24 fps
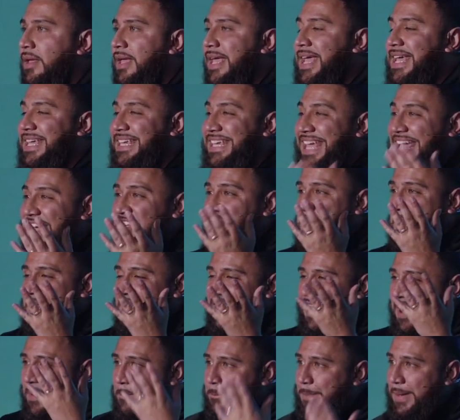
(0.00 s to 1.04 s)
It gives me
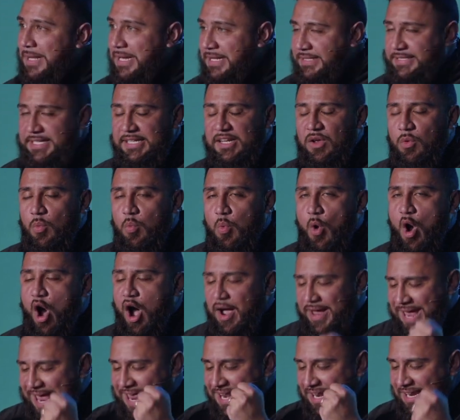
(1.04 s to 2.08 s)
the ability to
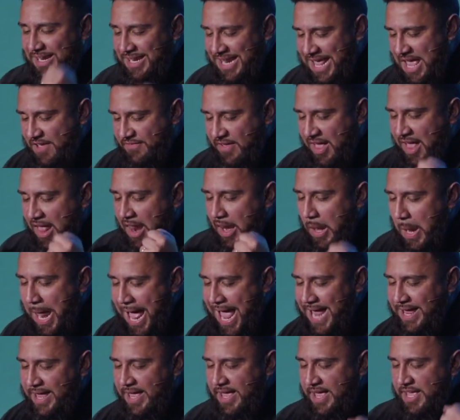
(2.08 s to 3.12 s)
walk and live
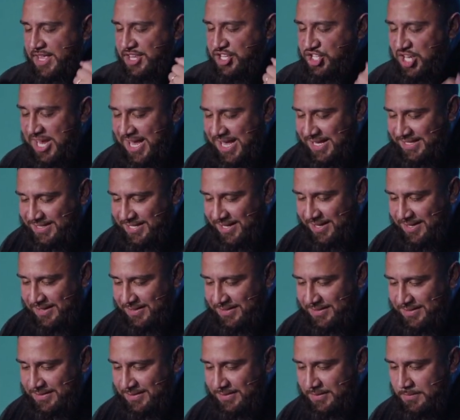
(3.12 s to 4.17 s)
like
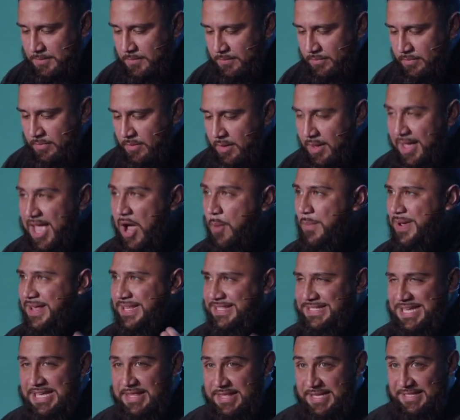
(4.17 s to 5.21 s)
Jesus. And we
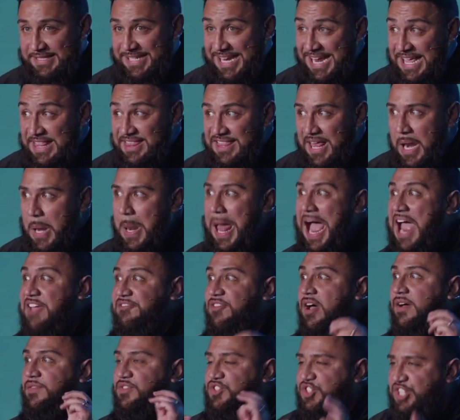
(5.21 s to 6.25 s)
see this in the
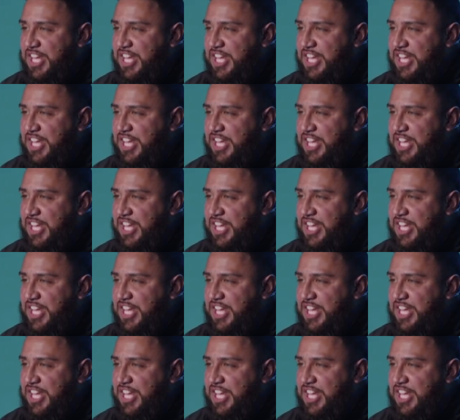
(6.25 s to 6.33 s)
life of